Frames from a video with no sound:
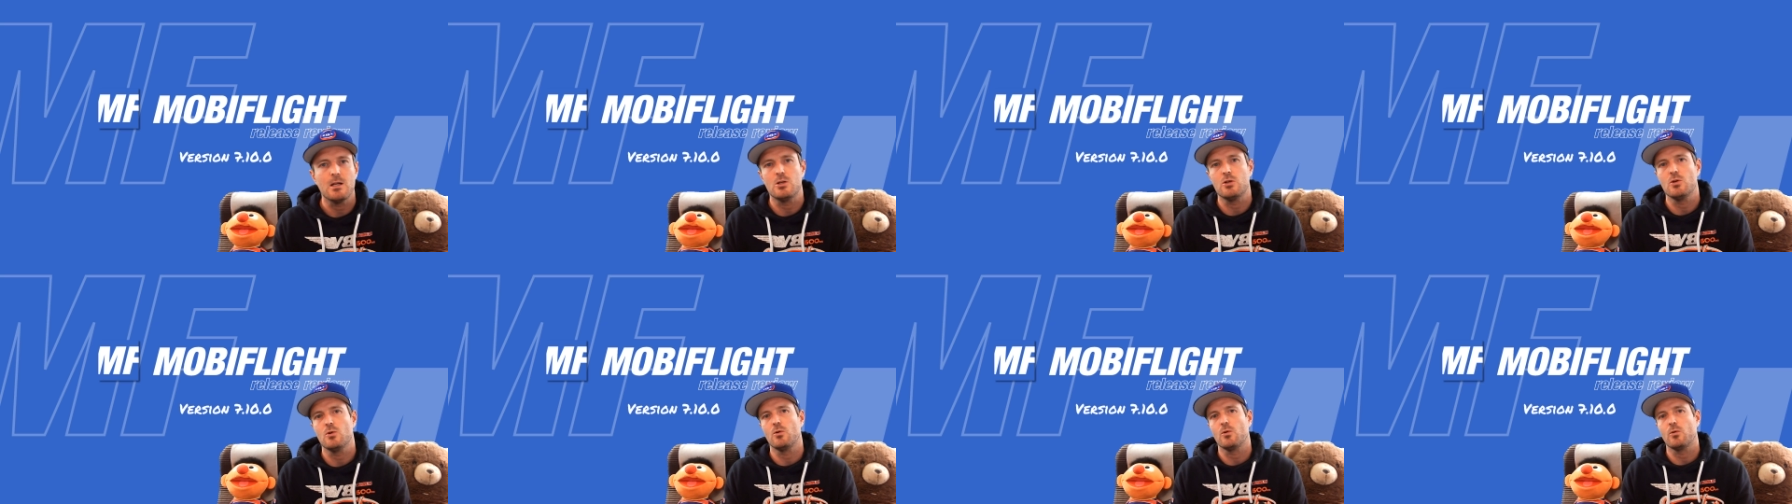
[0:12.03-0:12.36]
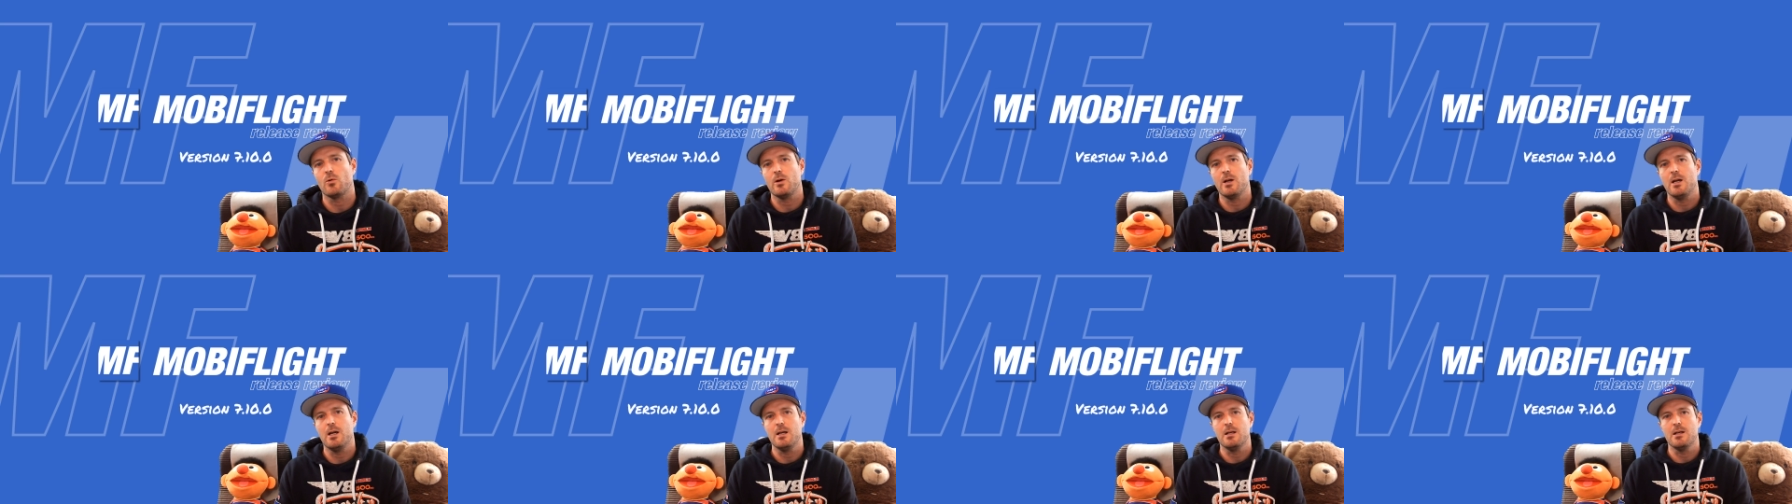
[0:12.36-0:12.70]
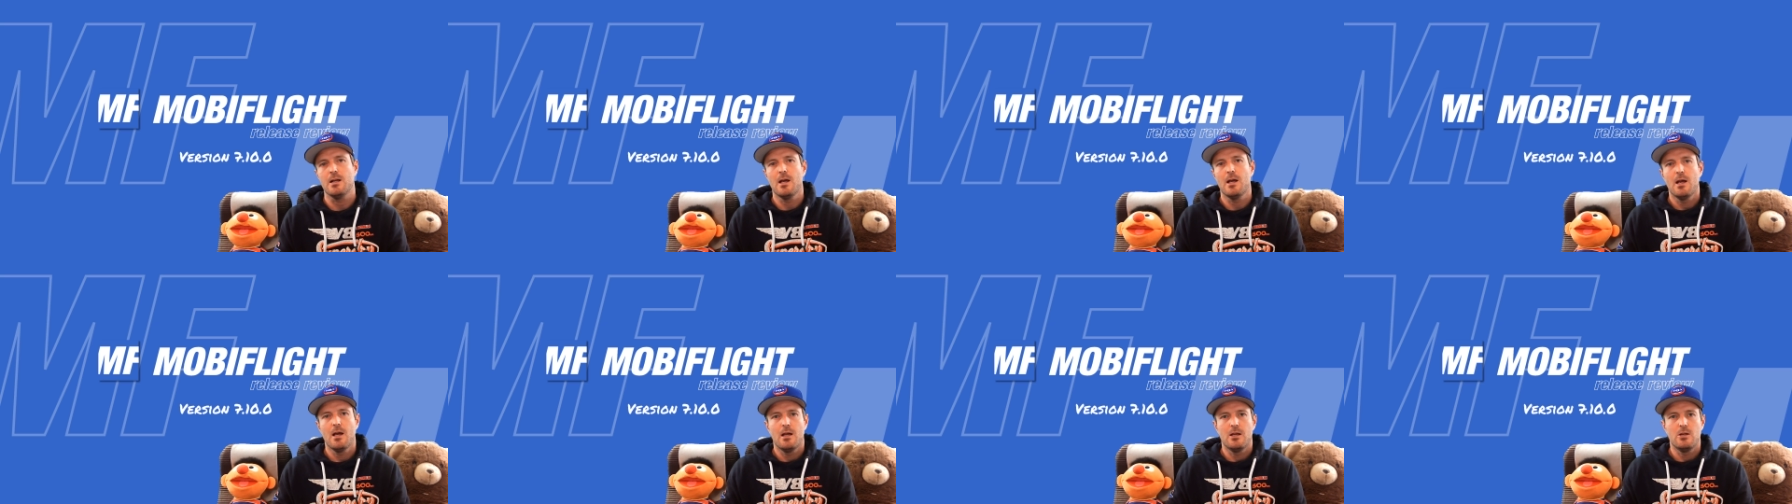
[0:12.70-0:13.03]
to create
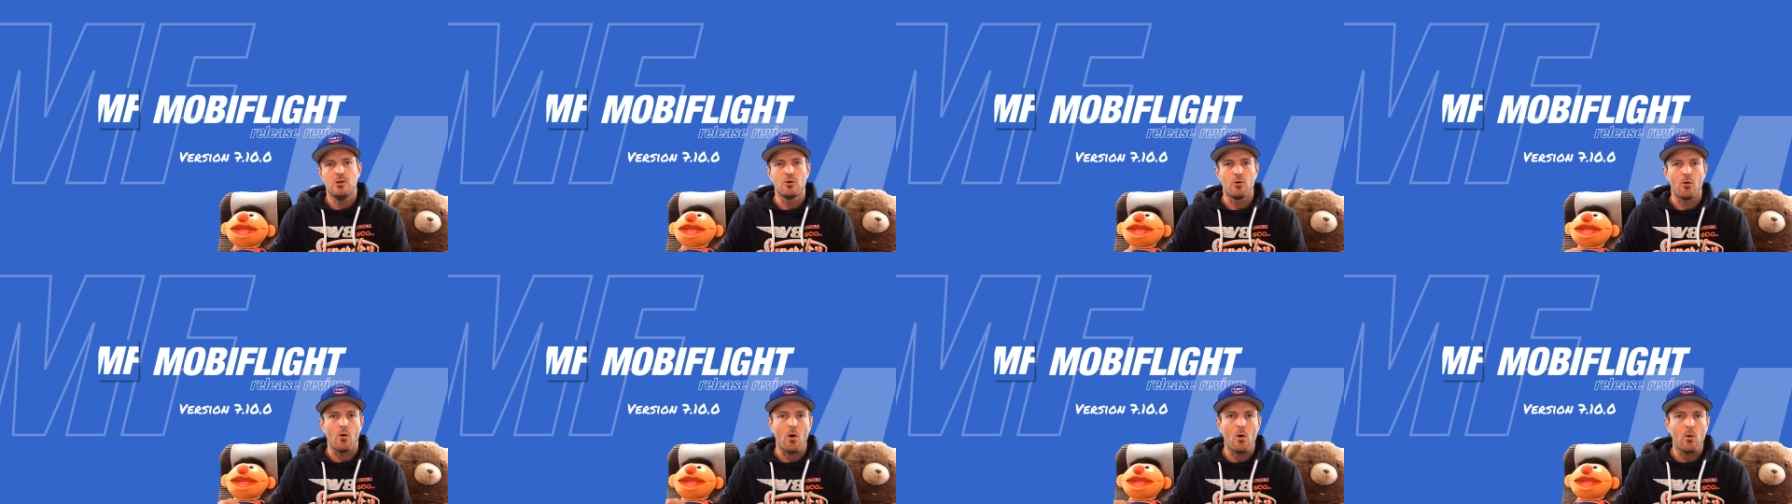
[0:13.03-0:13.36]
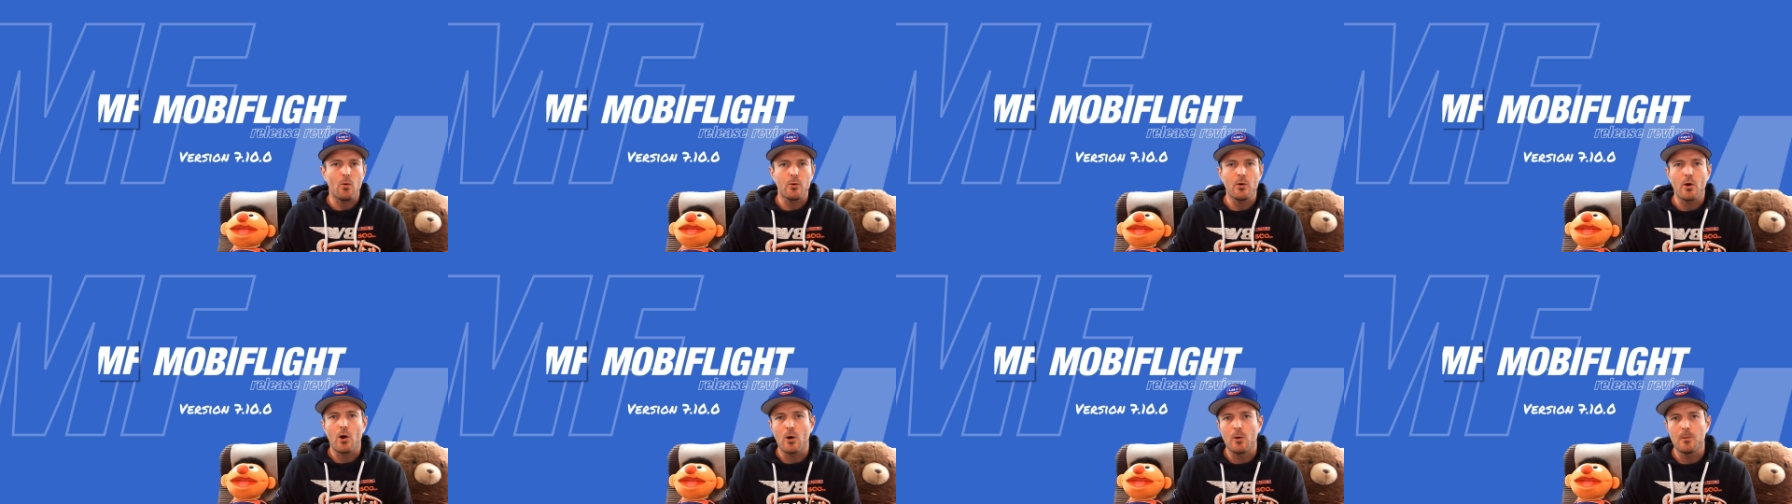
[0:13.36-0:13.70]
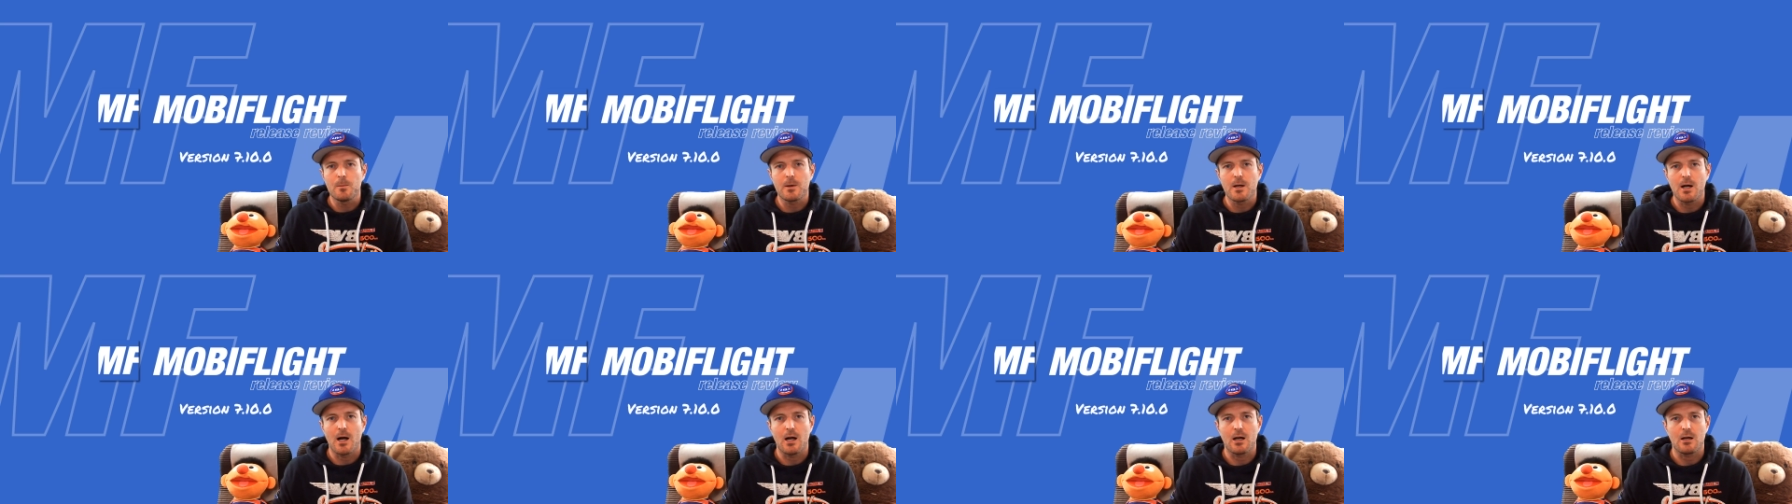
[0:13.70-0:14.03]
your own home
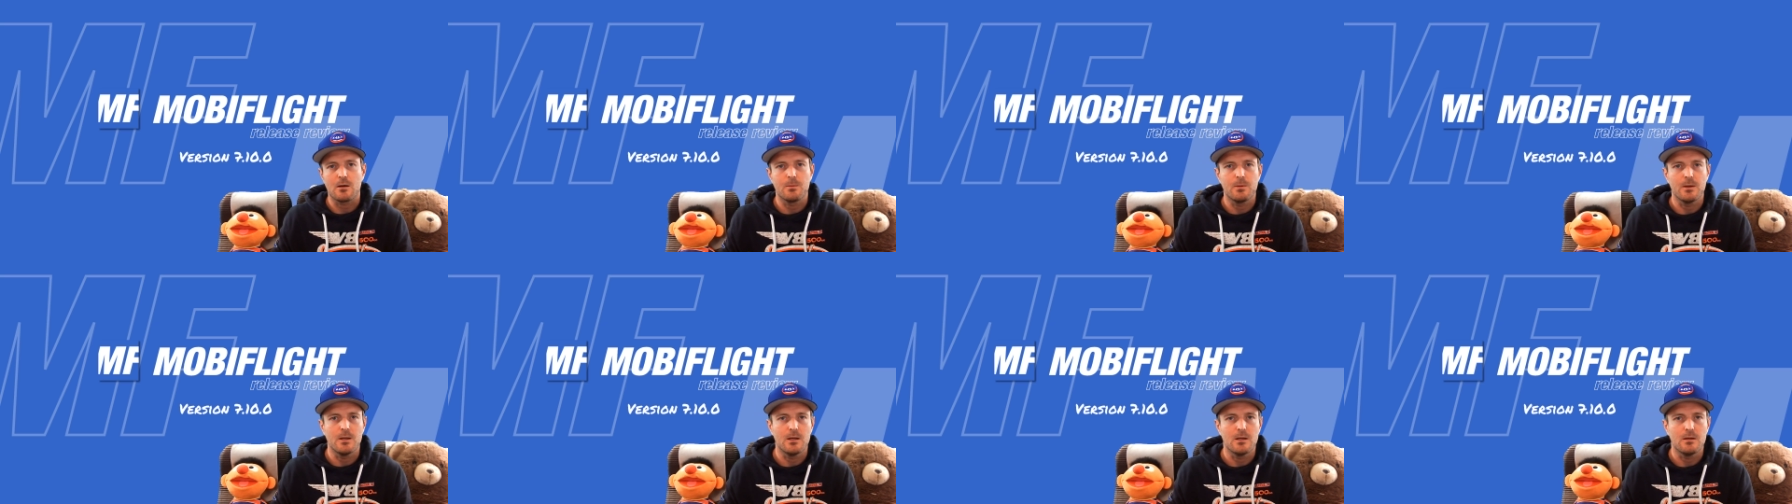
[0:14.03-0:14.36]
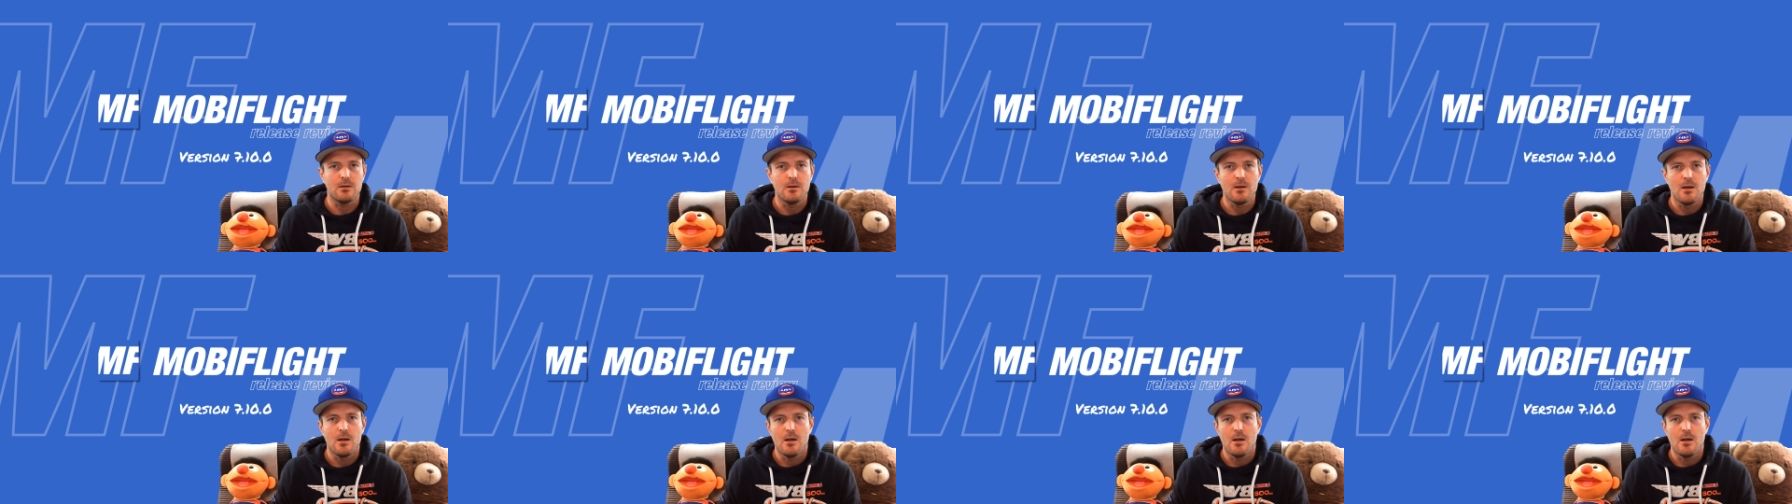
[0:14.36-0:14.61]
cockpit.